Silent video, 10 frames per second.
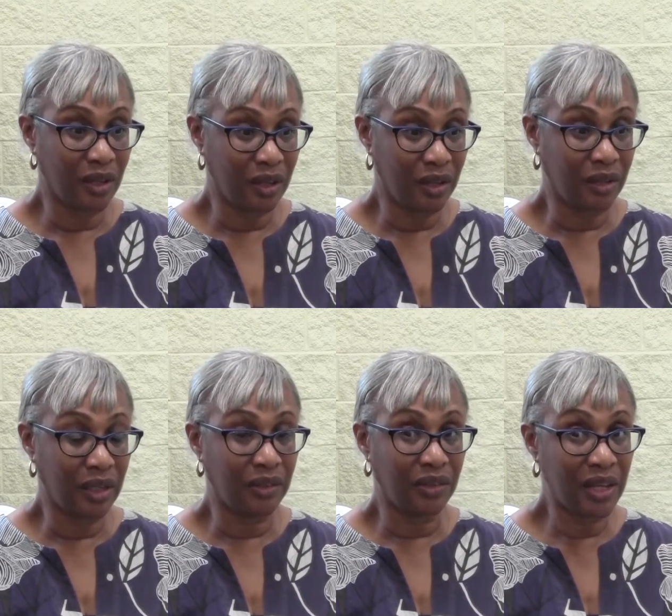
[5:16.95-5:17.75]
And
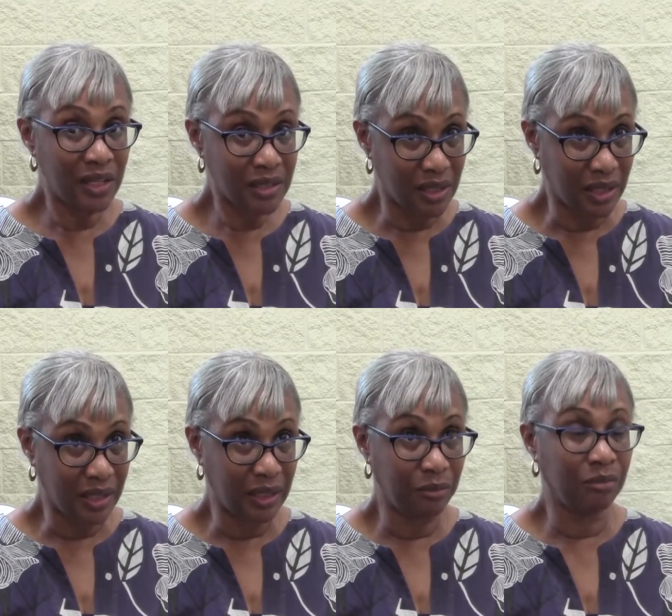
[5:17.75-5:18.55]
at that
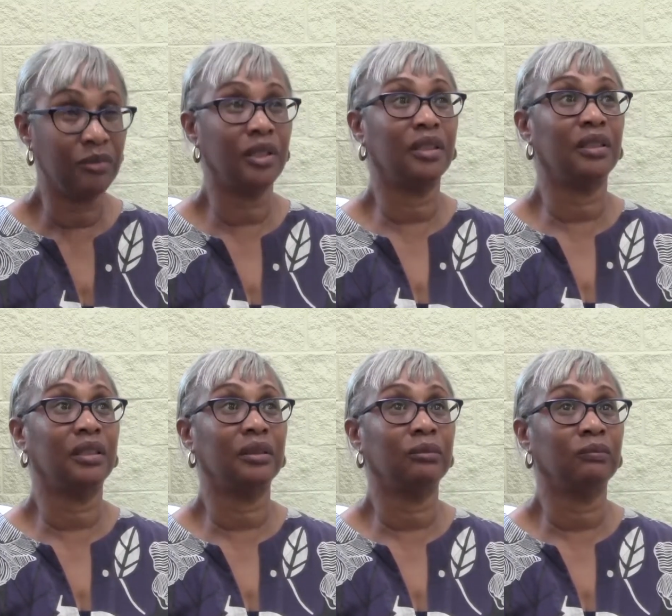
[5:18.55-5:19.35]
time,
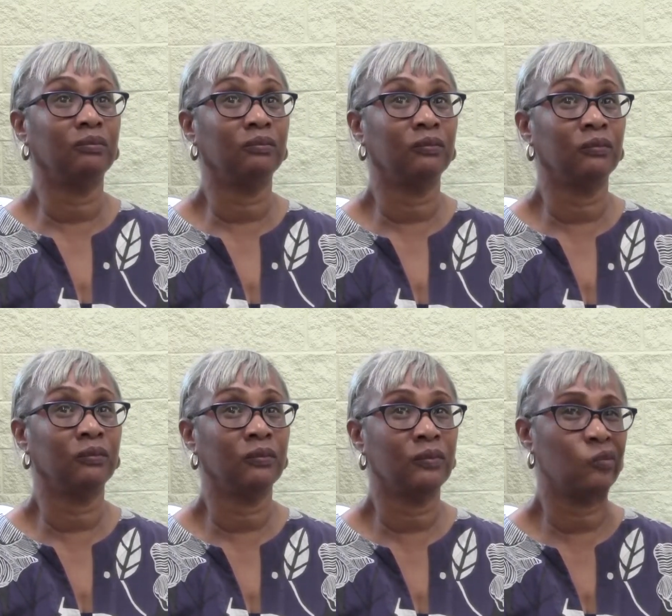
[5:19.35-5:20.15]
up
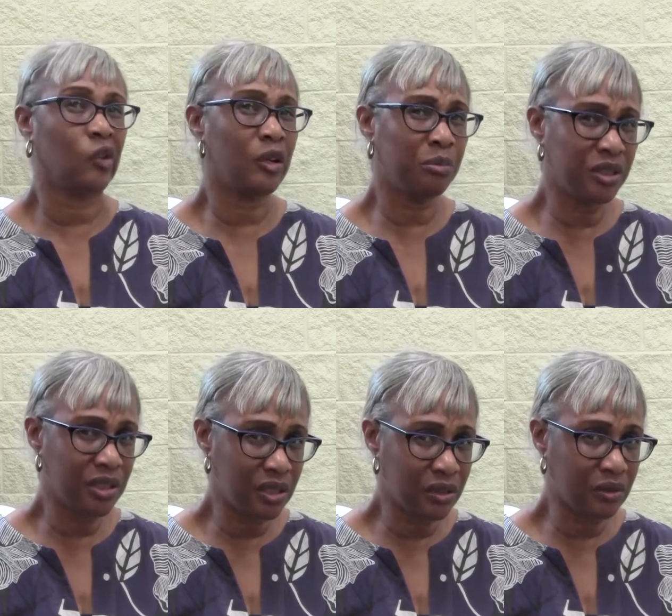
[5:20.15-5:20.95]

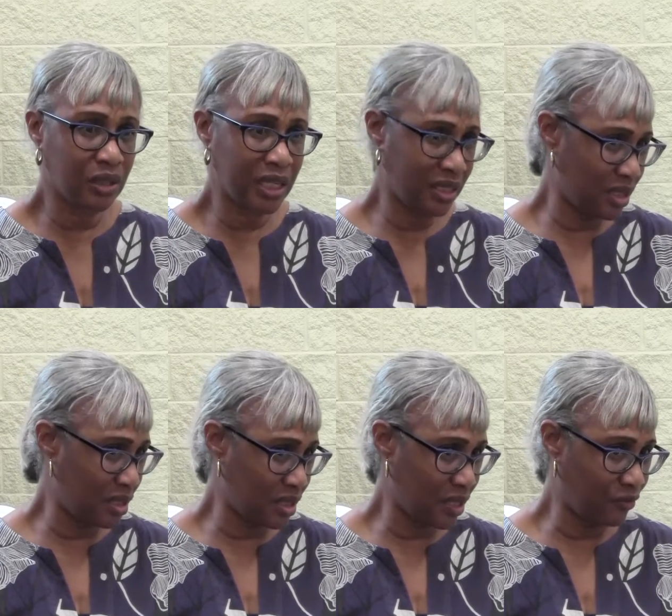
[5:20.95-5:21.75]
until
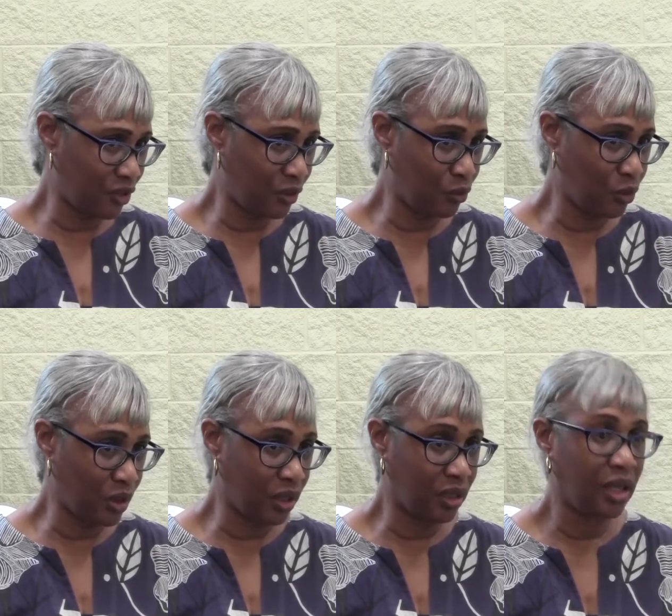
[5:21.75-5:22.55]

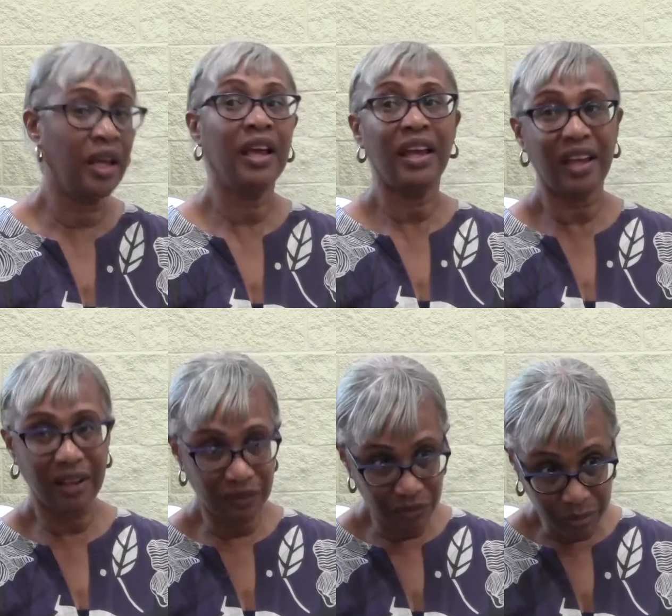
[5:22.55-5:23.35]
1971,
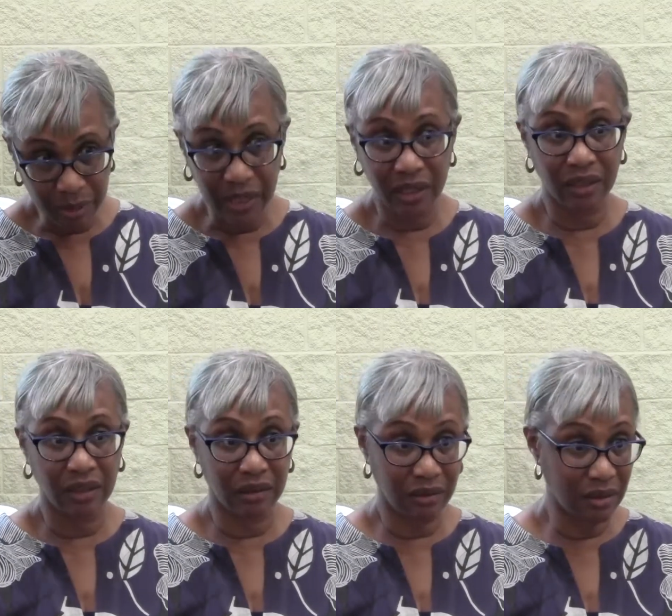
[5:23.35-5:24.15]
everybody
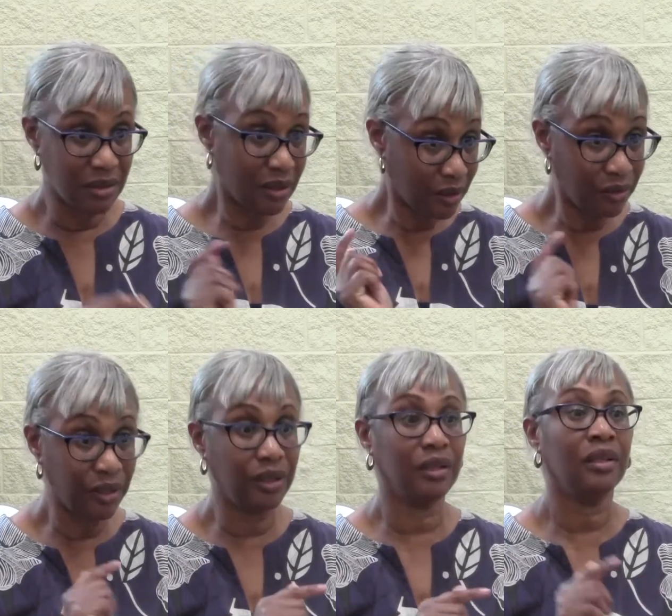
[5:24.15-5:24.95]
in this
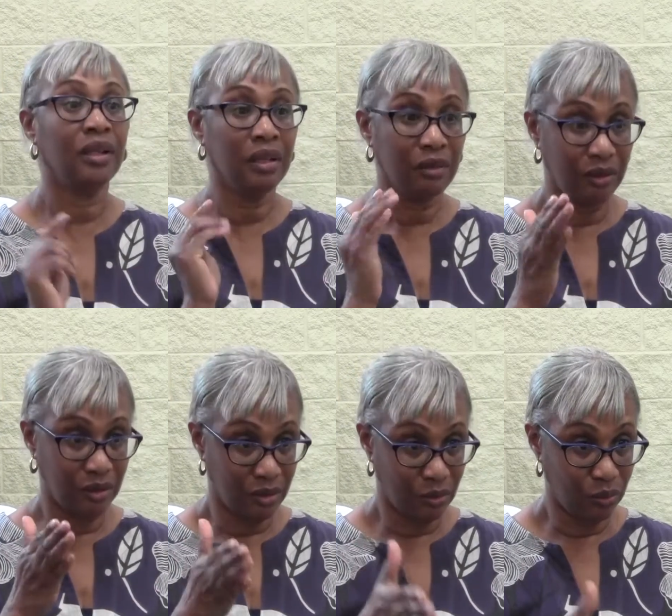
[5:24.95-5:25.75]
area, you
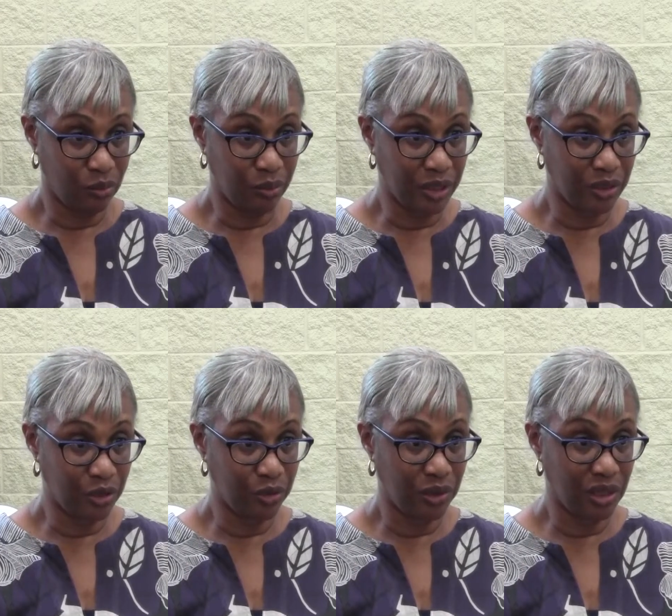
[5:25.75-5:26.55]
know, went
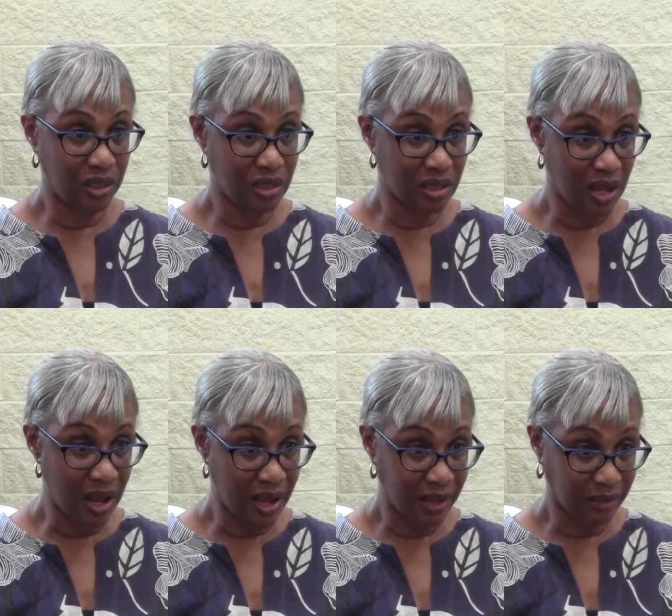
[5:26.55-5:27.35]
to either
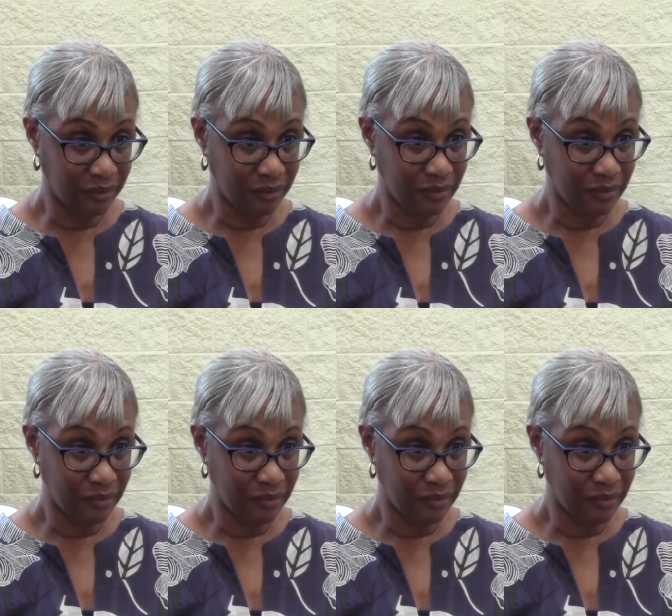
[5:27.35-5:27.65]
Scott,